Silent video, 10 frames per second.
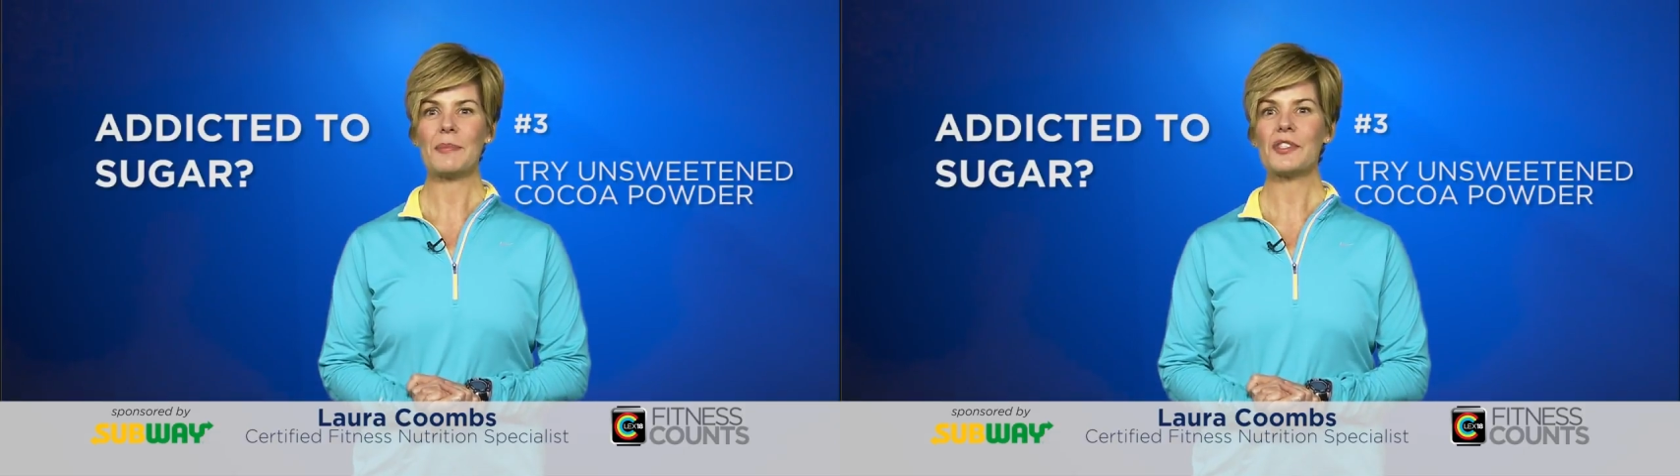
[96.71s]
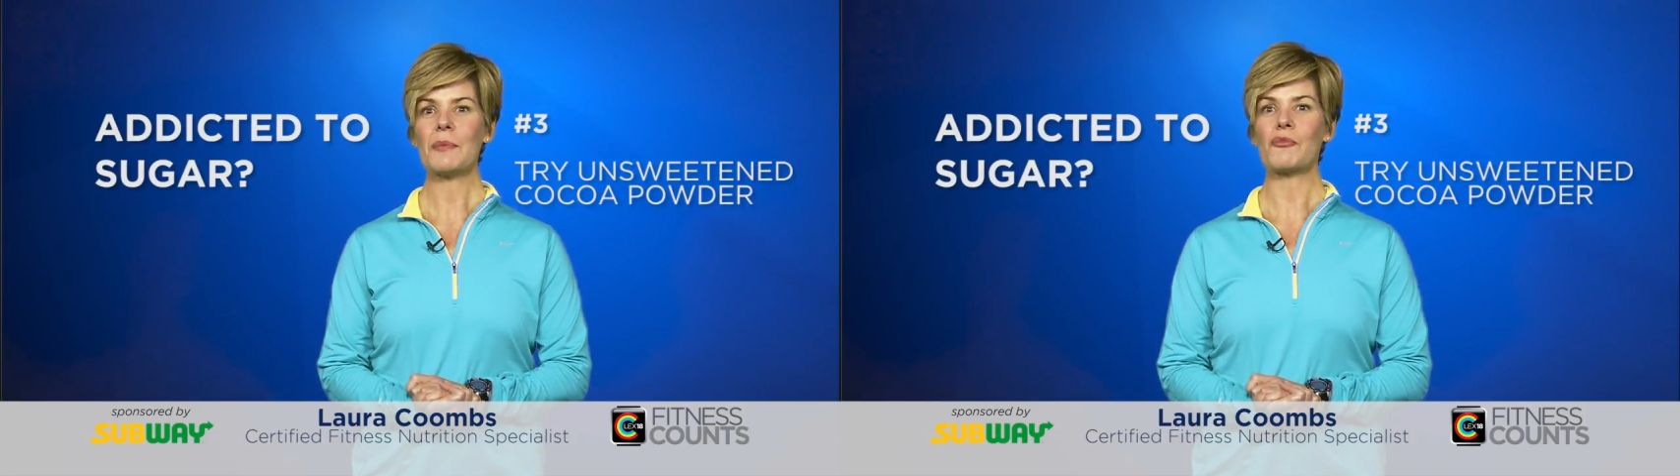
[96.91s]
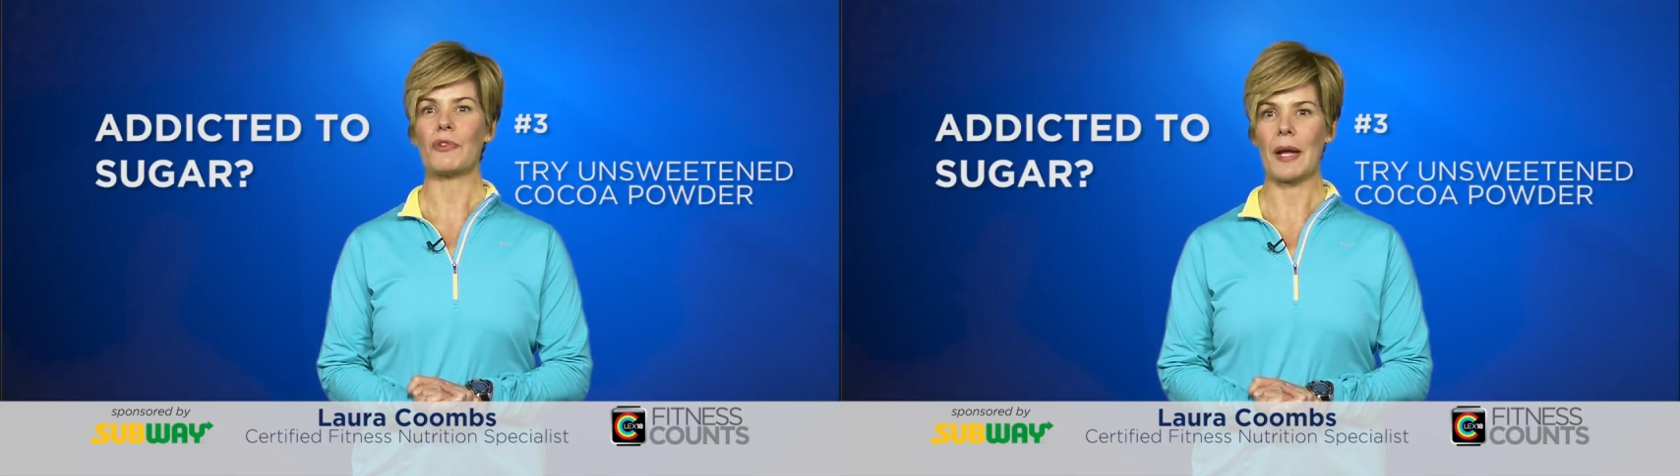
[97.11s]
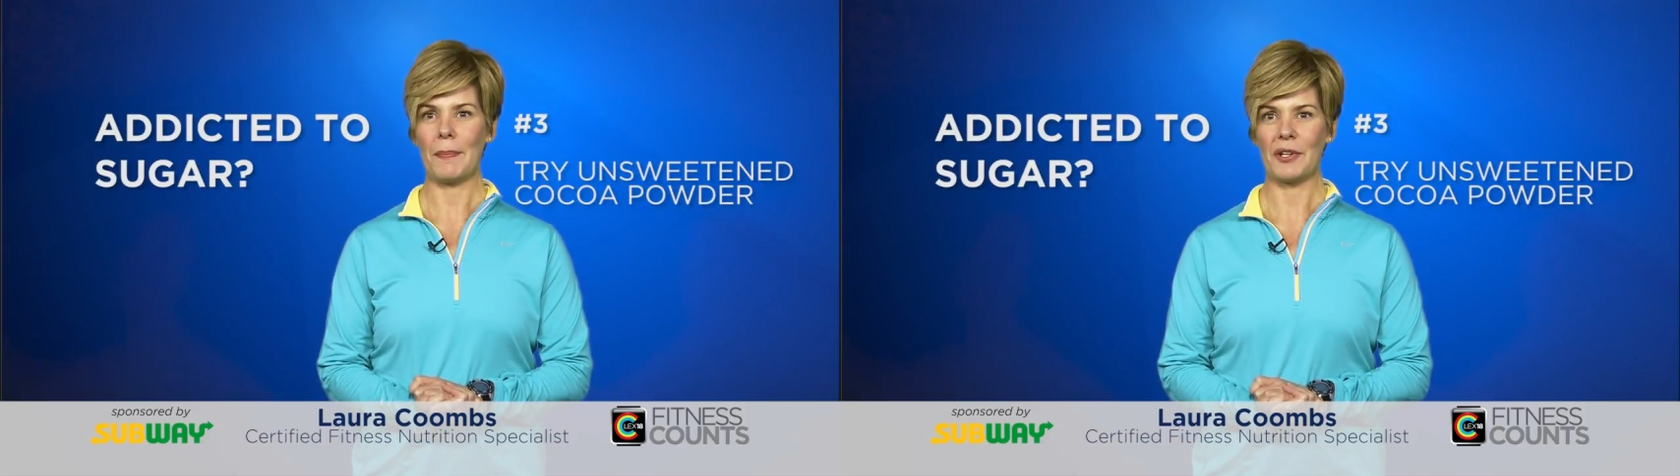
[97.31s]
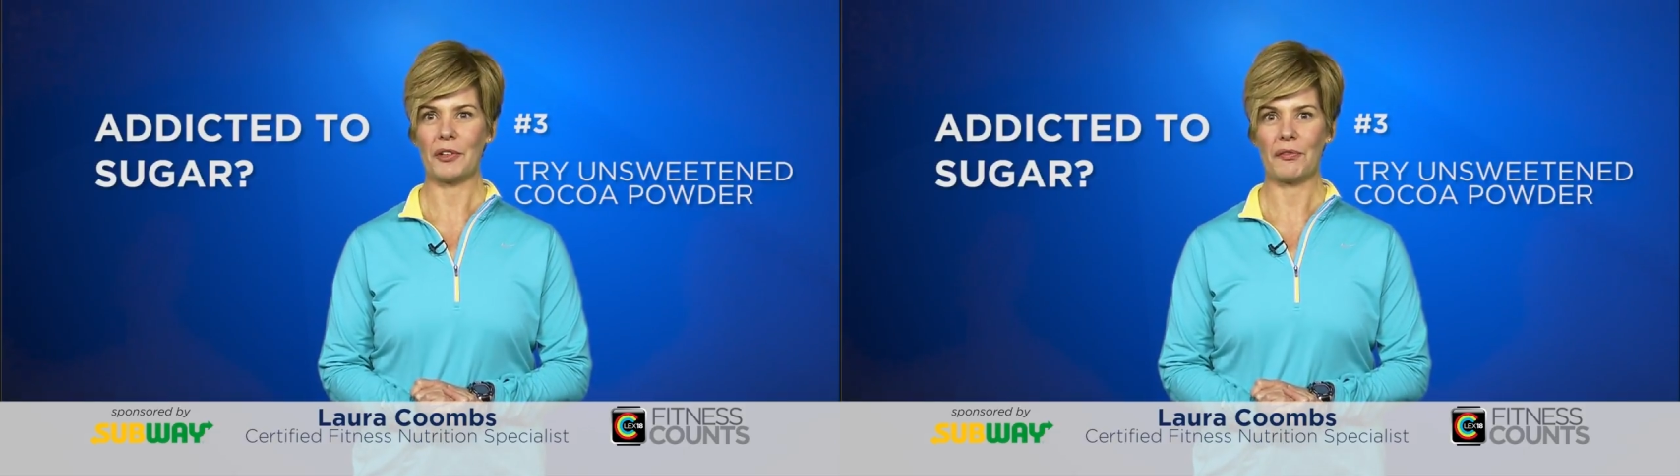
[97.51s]
some
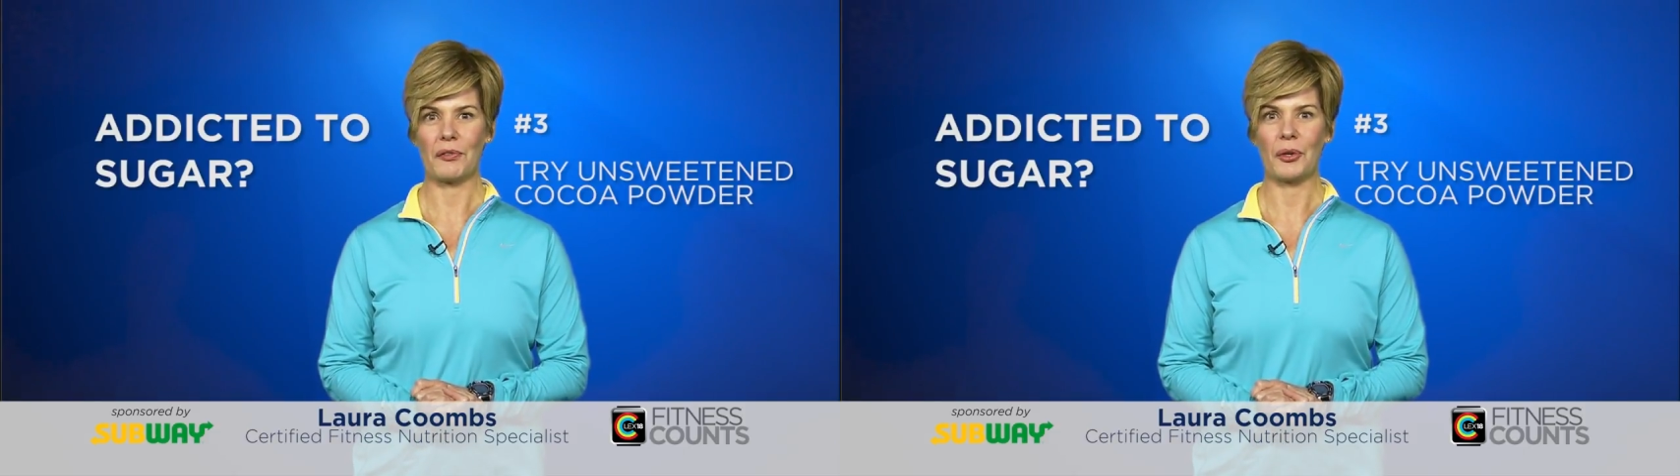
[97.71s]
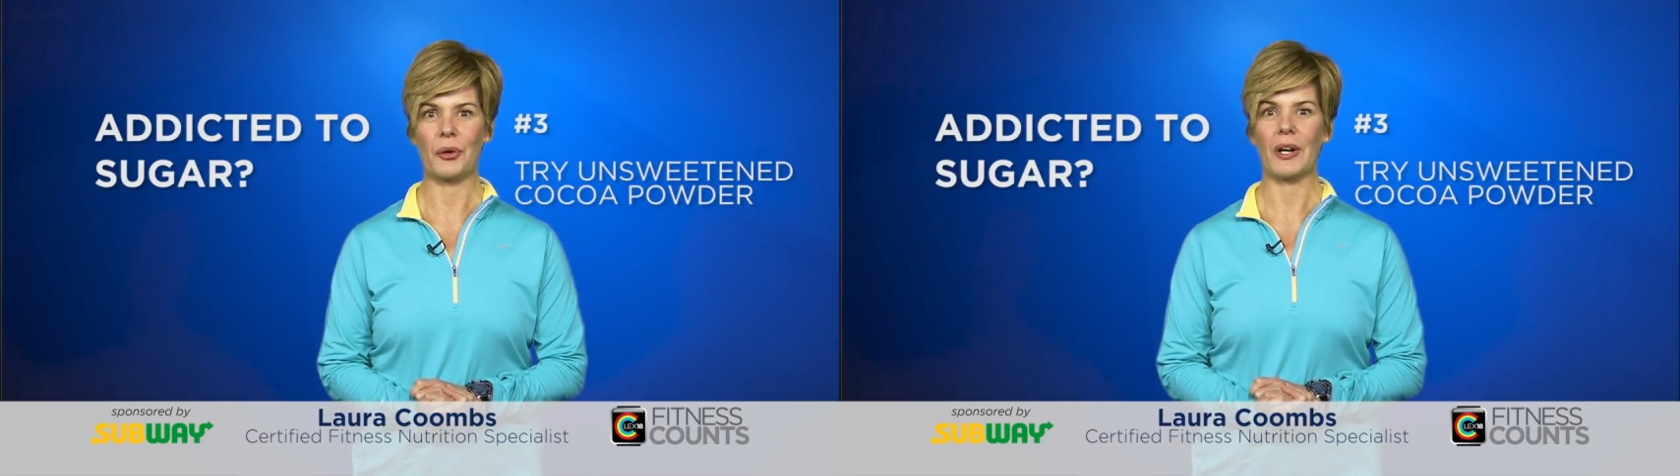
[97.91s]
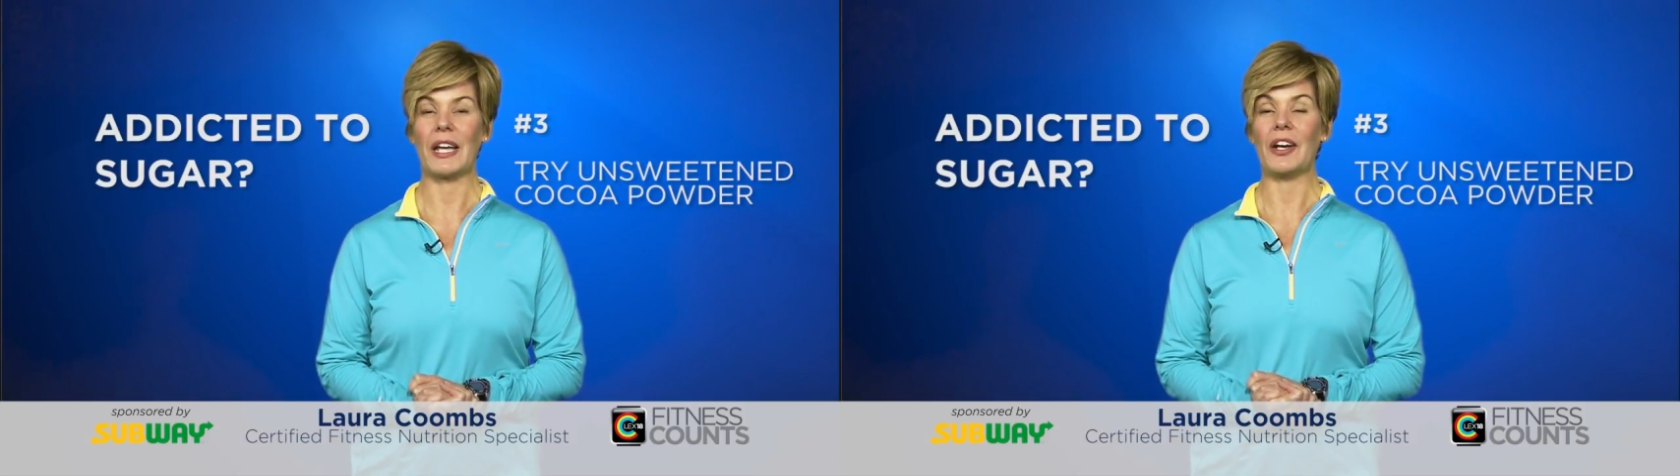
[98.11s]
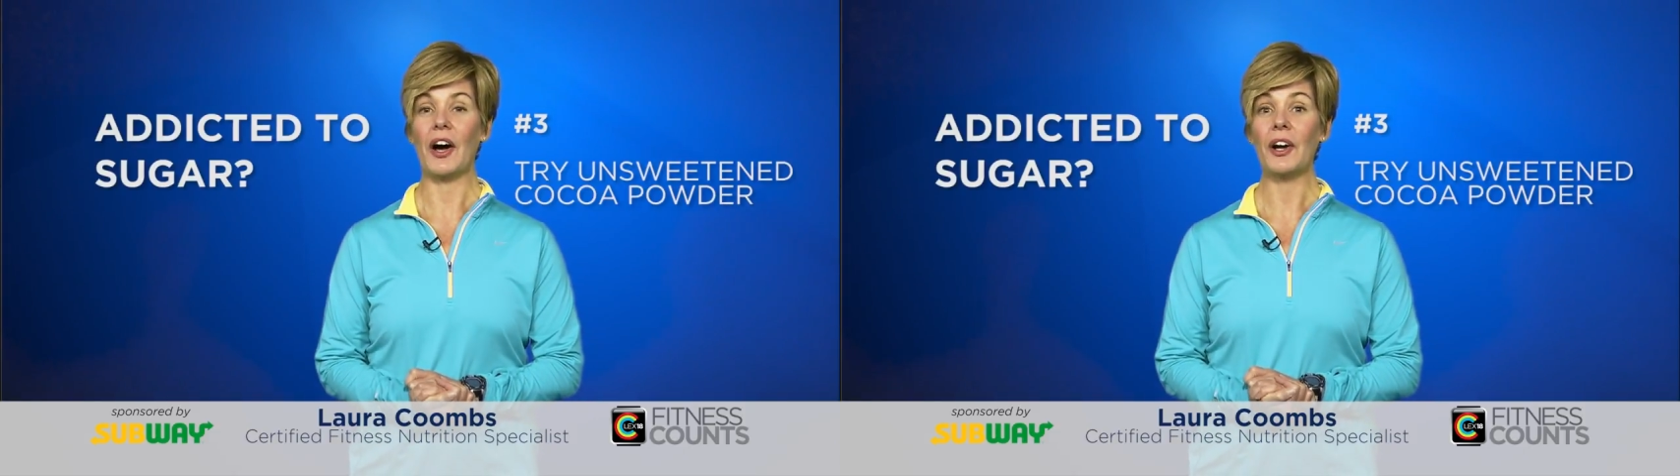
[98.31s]
ripened fruit in